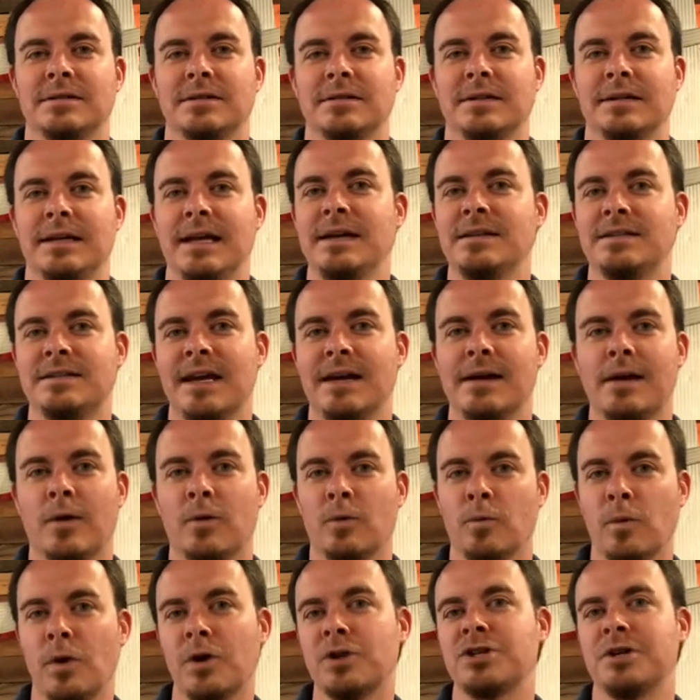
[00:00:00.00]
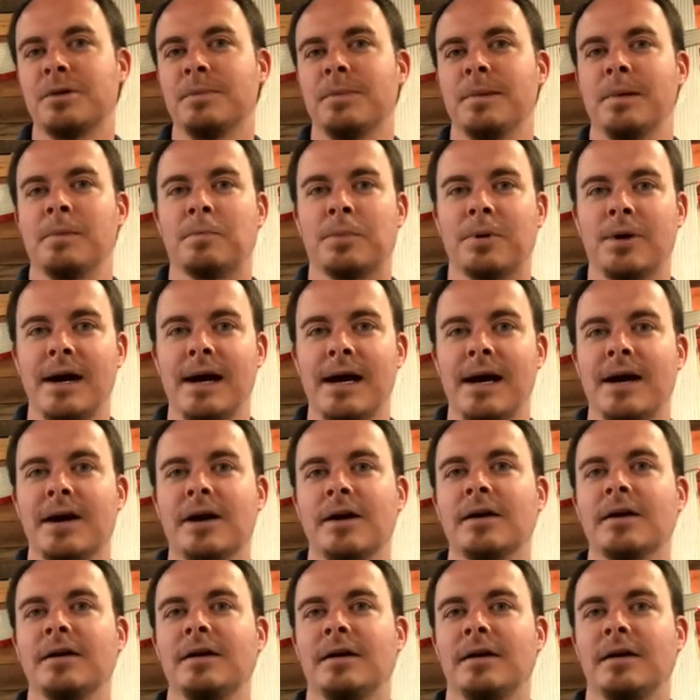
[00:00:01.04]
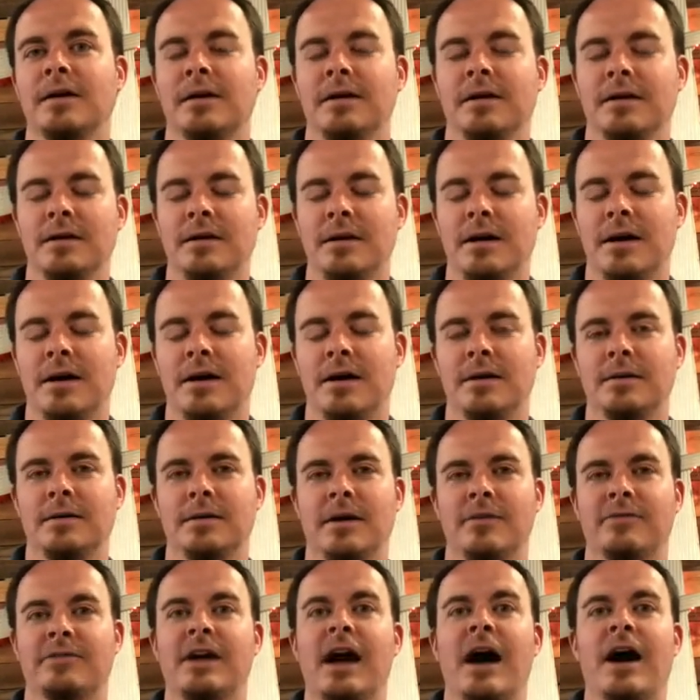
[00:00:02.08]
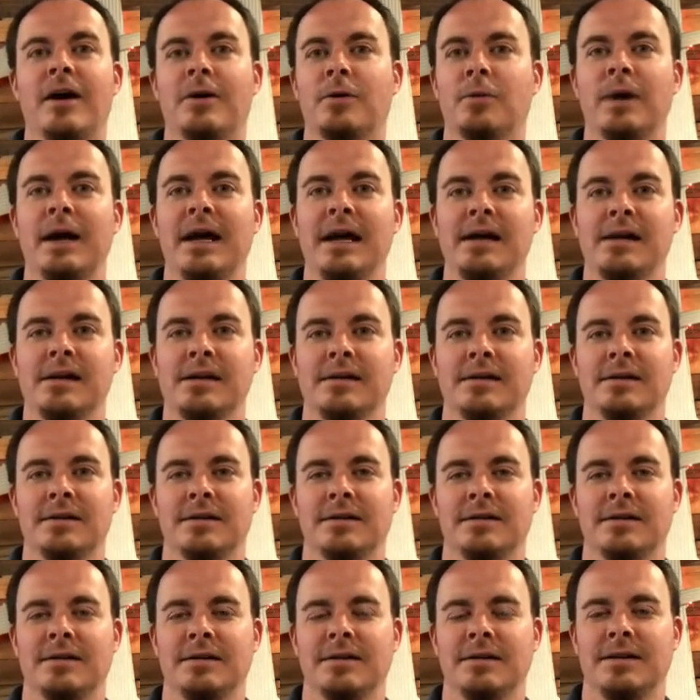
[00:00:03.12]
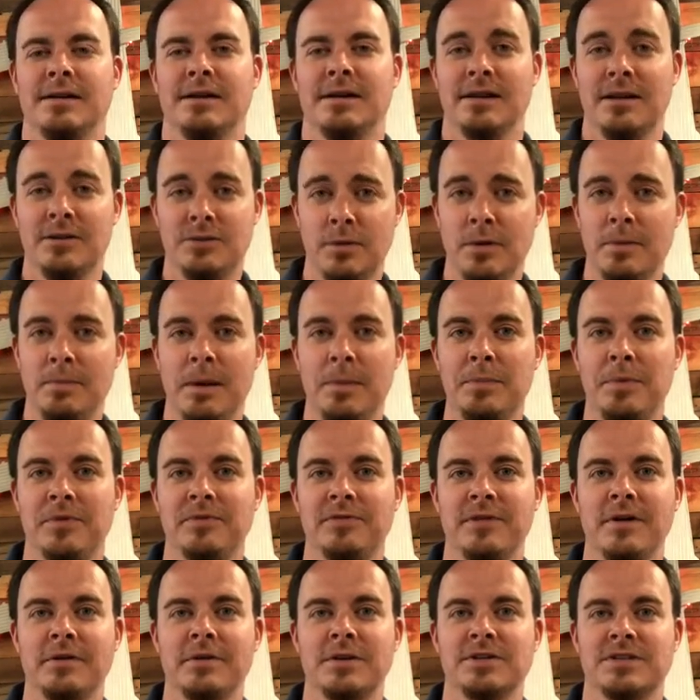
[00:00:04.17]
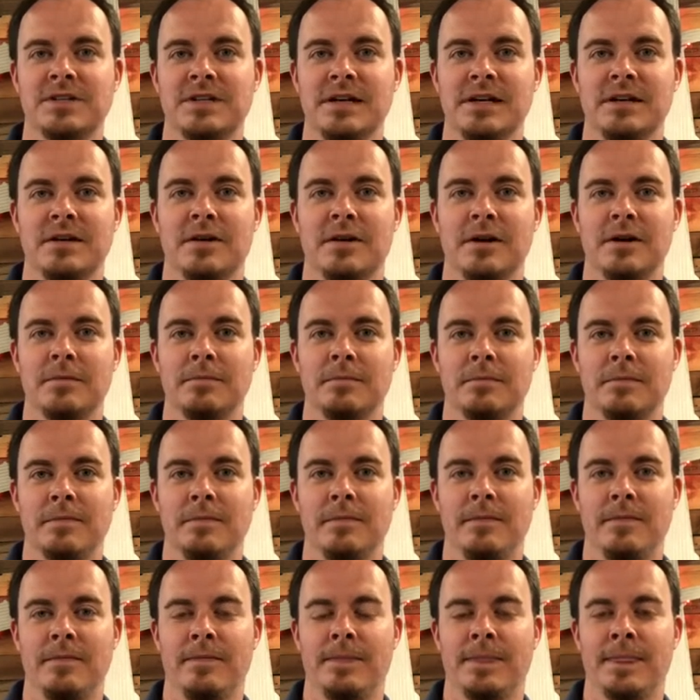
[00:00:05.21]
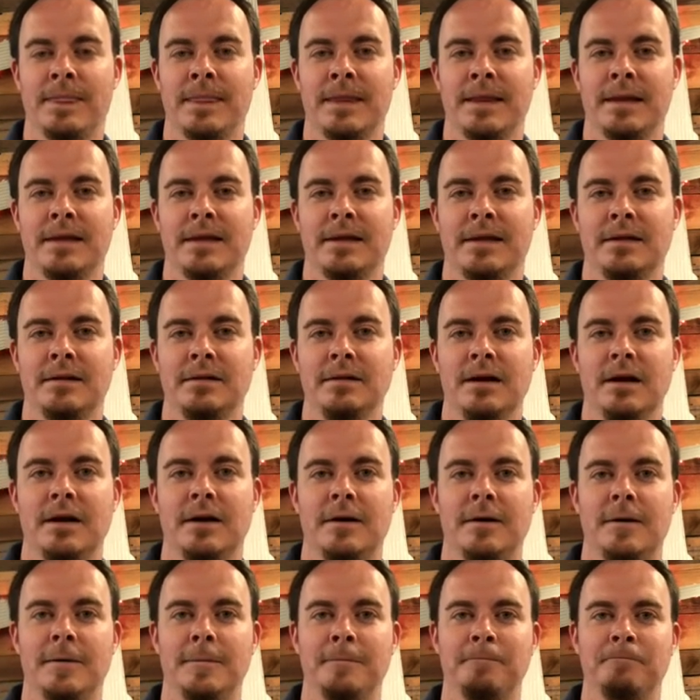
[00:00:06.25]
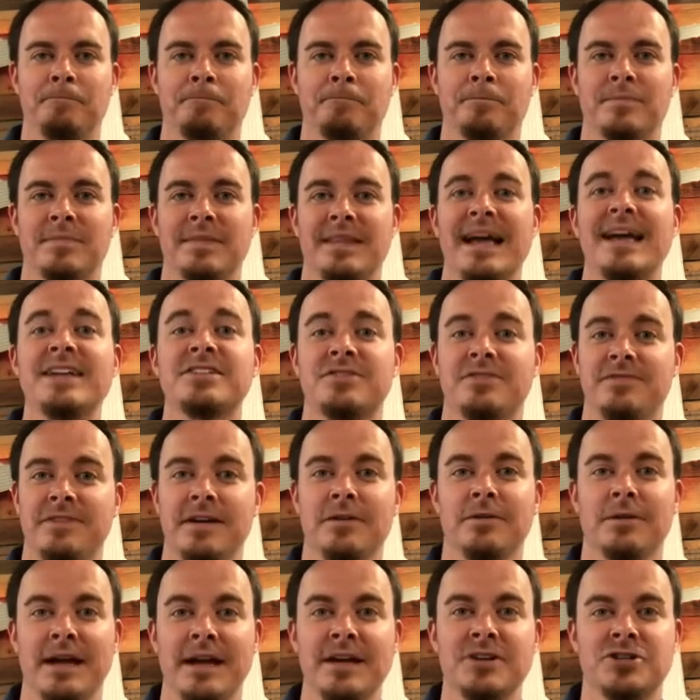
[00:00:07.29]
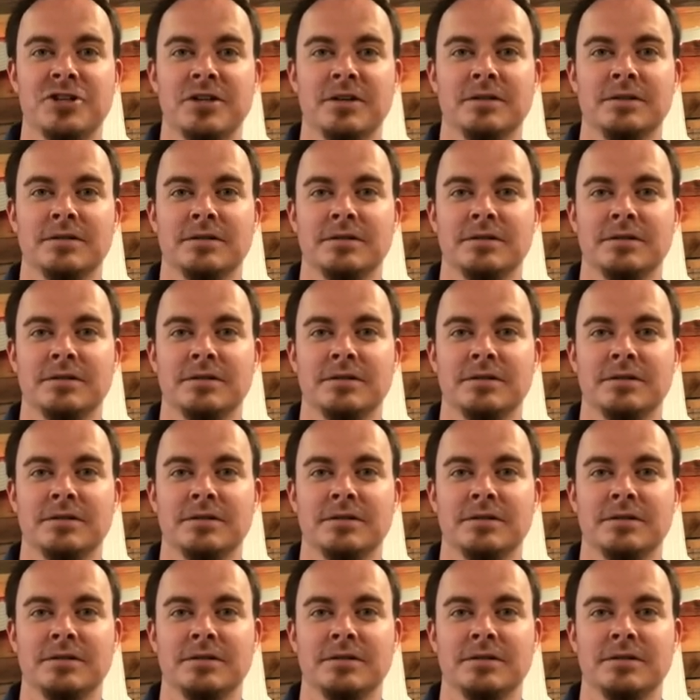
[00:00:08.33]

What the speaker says: Can't take our worship and prayer of God away. And that's what people focused in on. That's foundational.